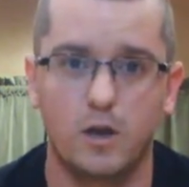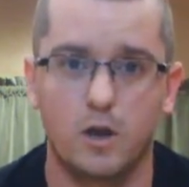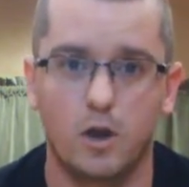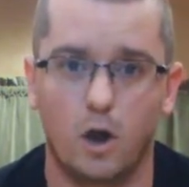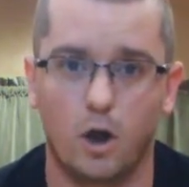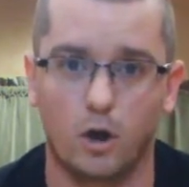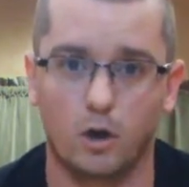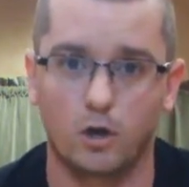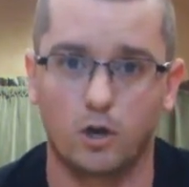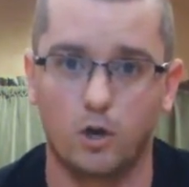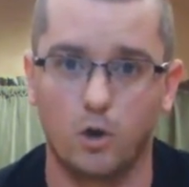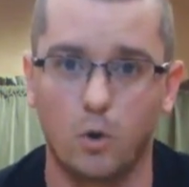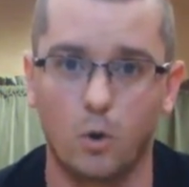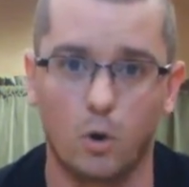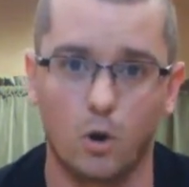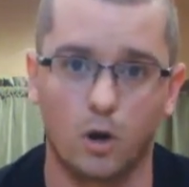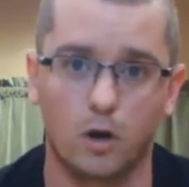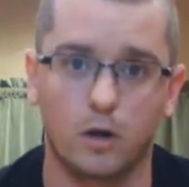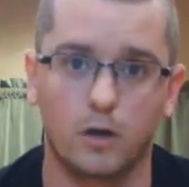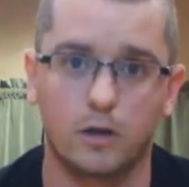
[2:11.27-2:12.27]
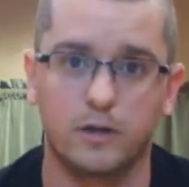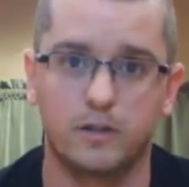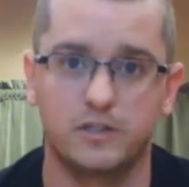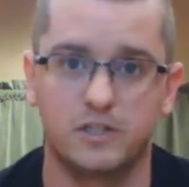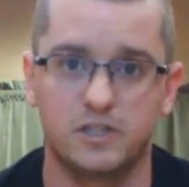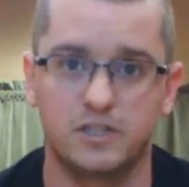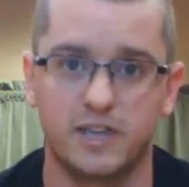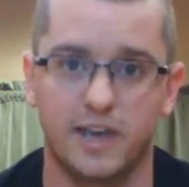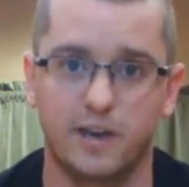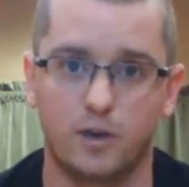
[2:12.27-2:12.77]
our core to
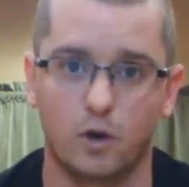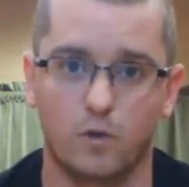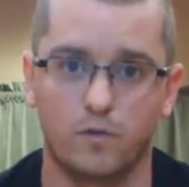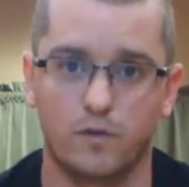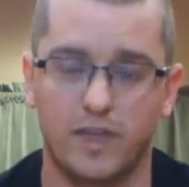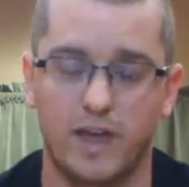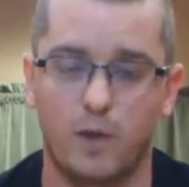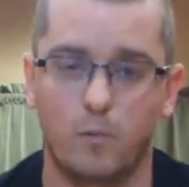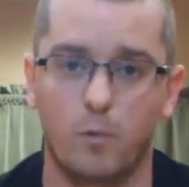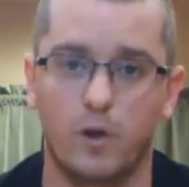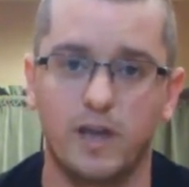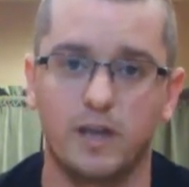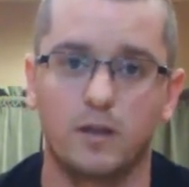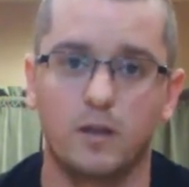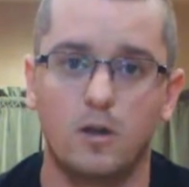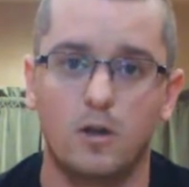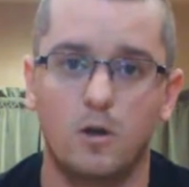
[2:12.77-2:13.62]
take over that weight.